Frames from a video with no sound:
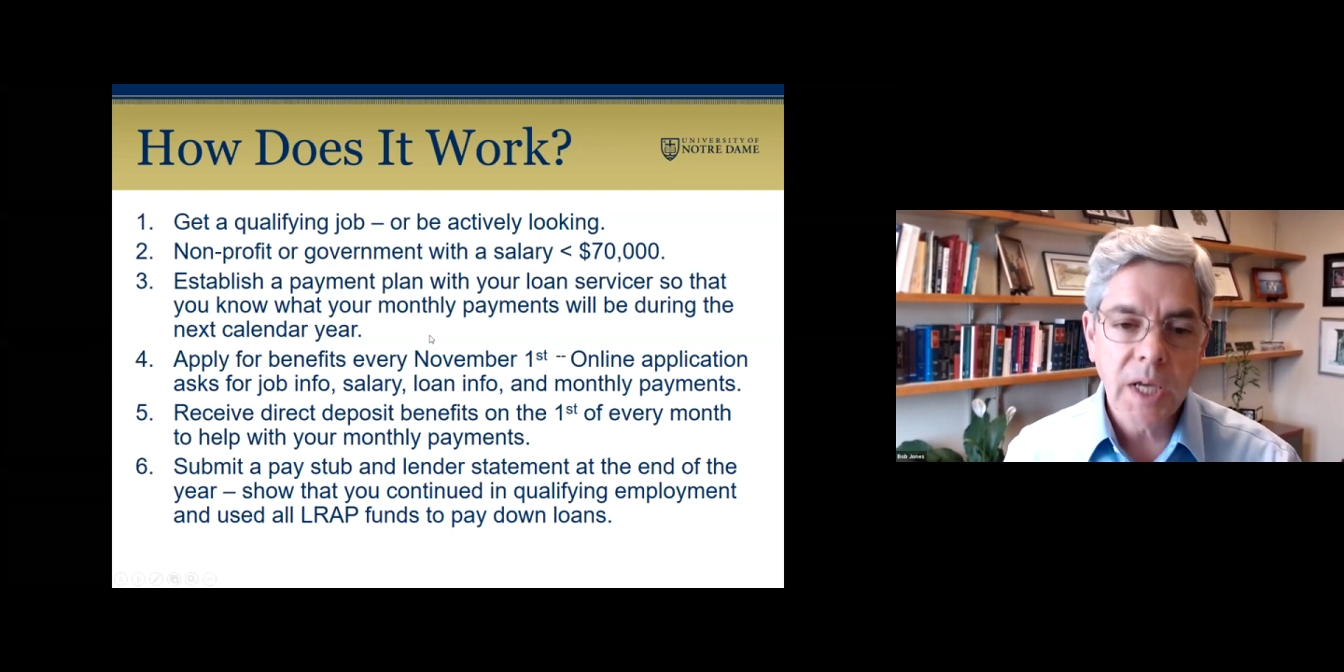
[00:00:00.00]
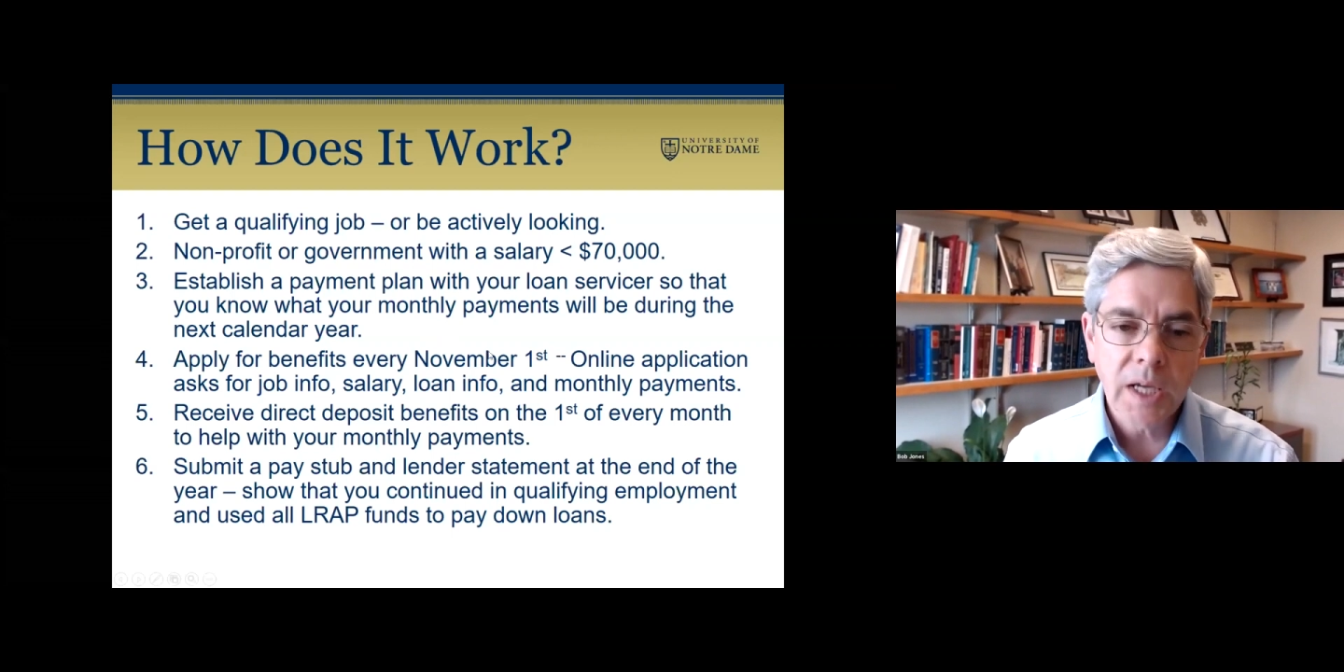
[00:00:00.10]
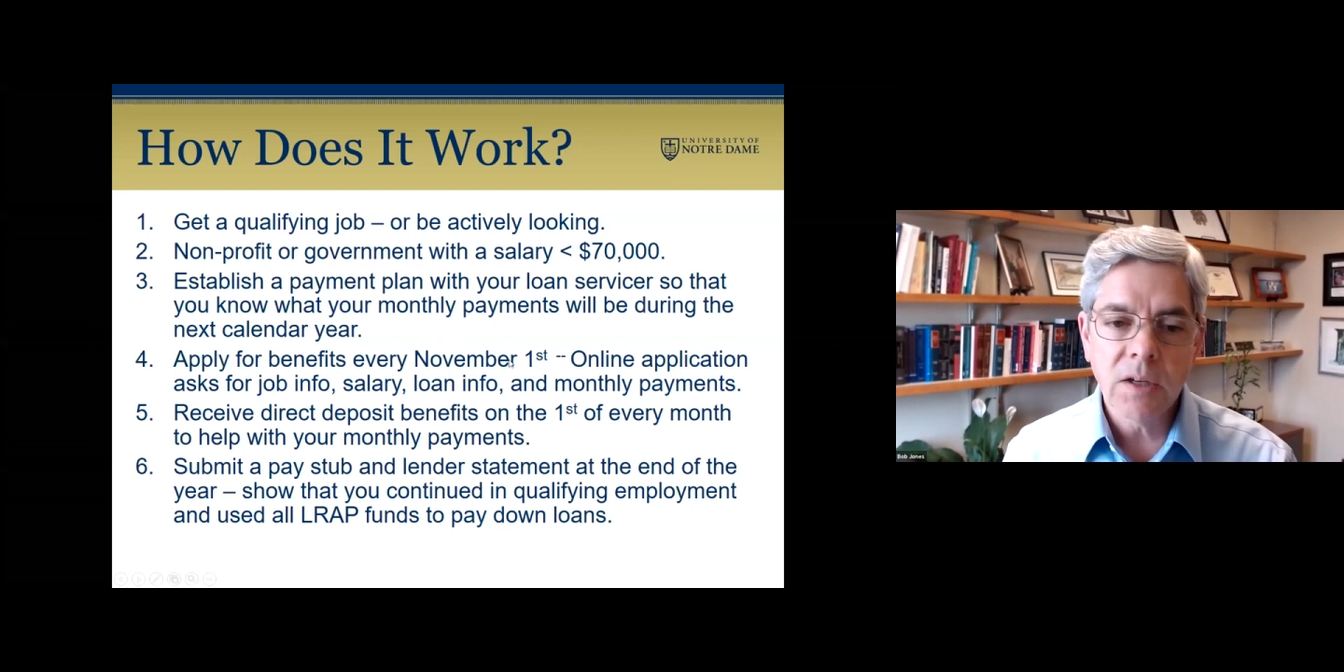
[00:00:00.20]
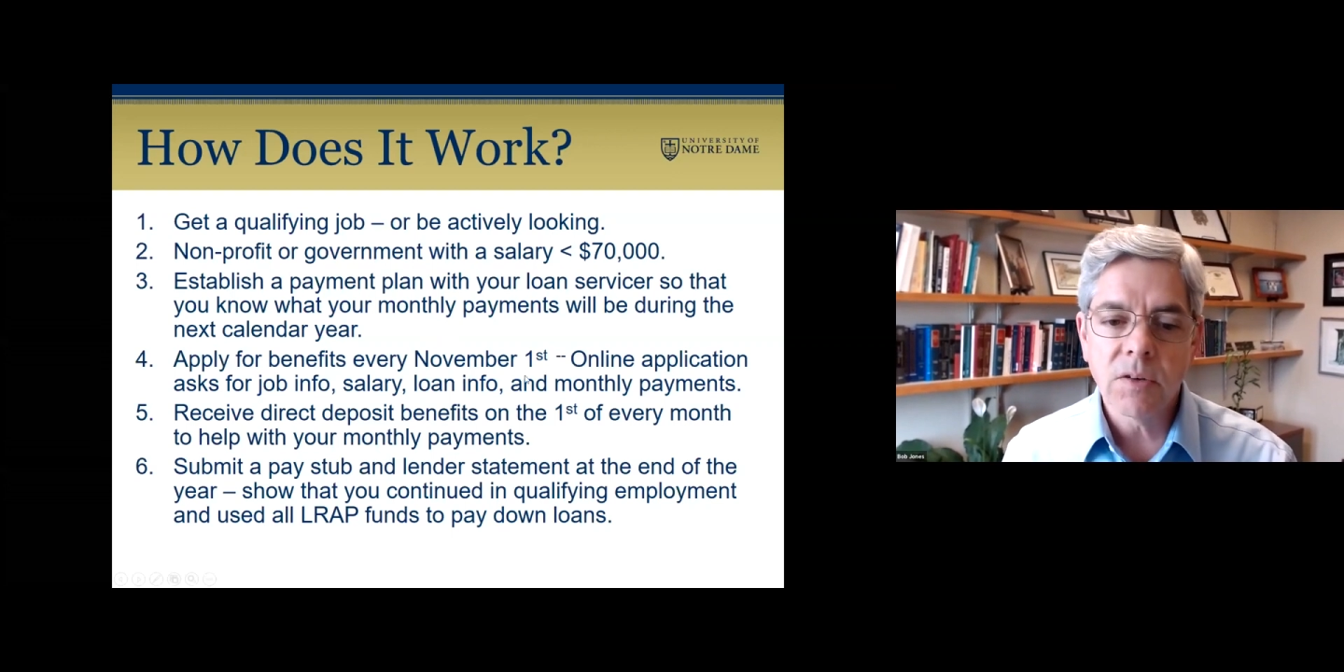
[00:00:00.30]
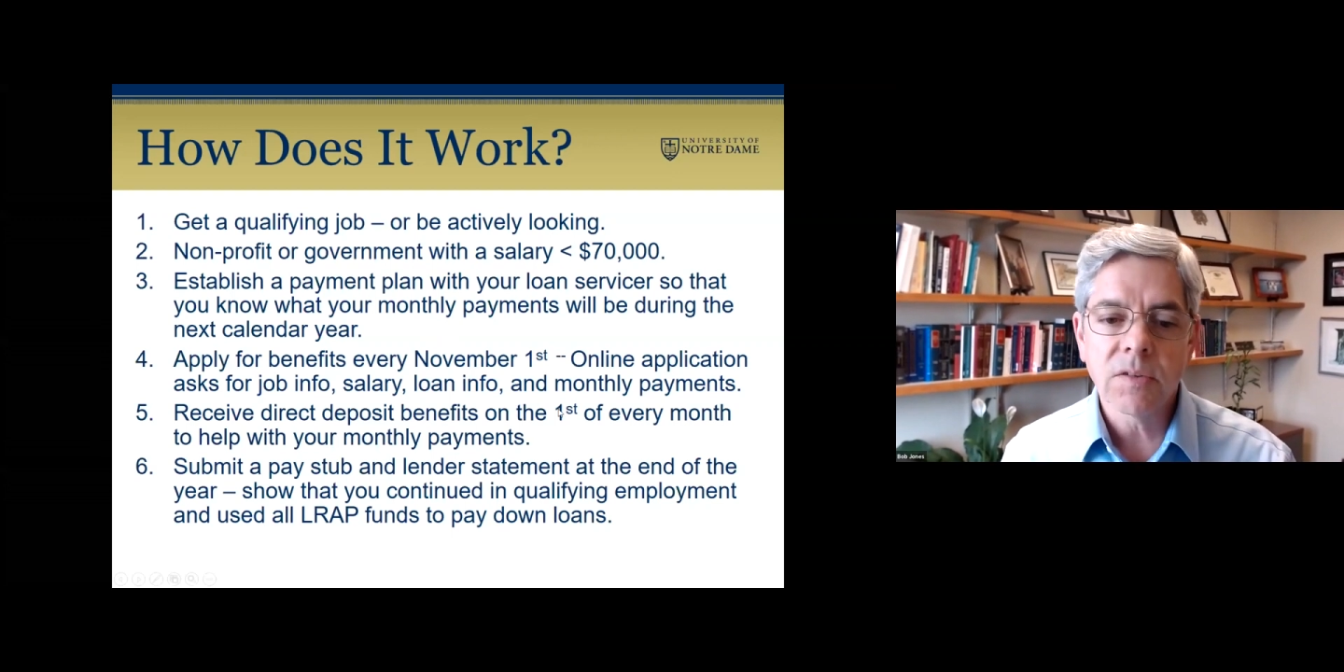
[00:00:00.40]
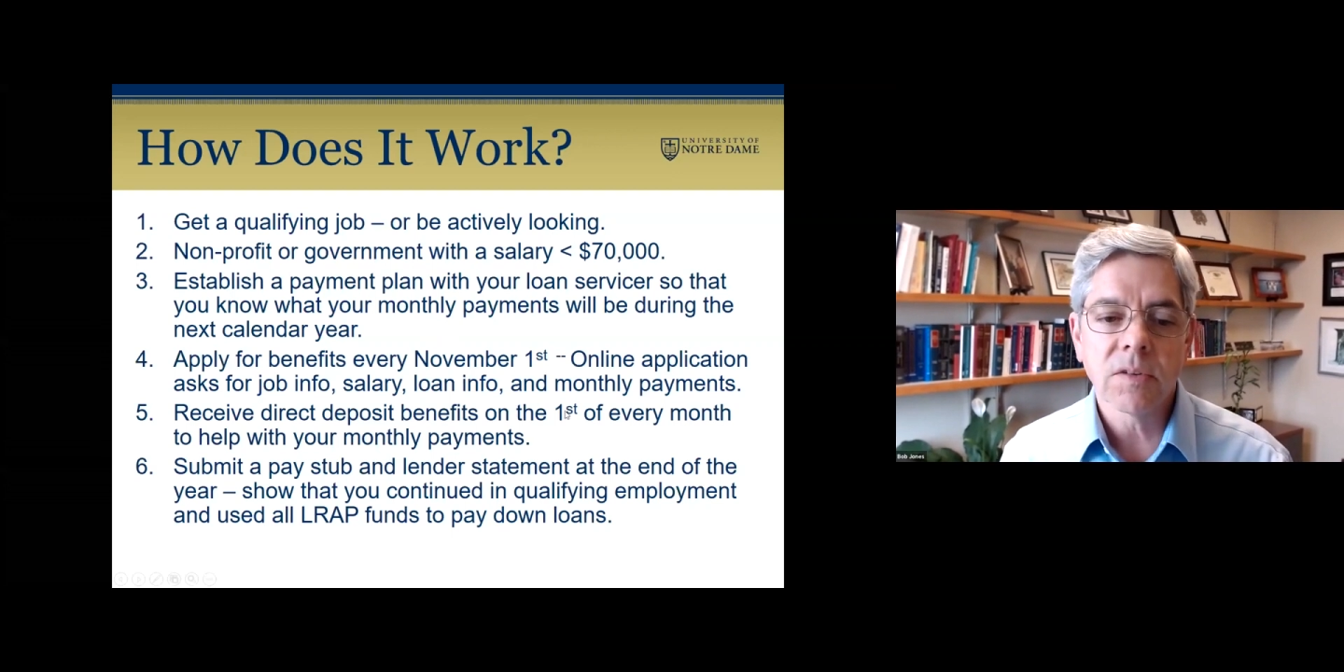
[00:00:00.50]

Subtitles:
pay to your